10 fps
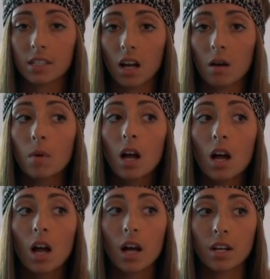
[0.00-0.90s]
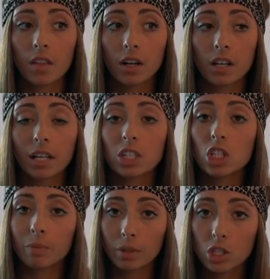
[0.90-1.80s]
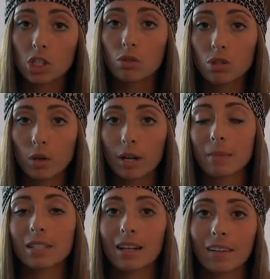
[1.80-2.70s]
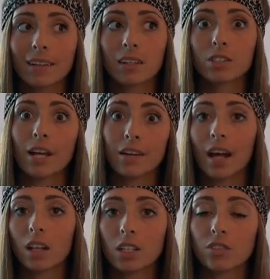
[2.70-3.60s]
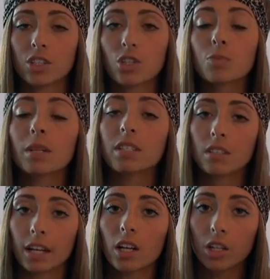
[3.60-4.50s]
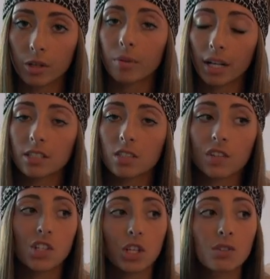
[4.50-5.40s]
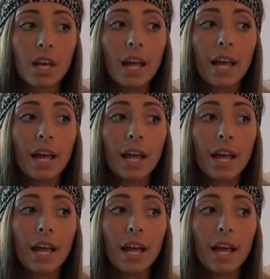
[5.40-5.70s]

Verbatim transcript: It's um another like cheaper shoe store. I mean, it's not like $10 for shoes, but it's like good prices for shoes.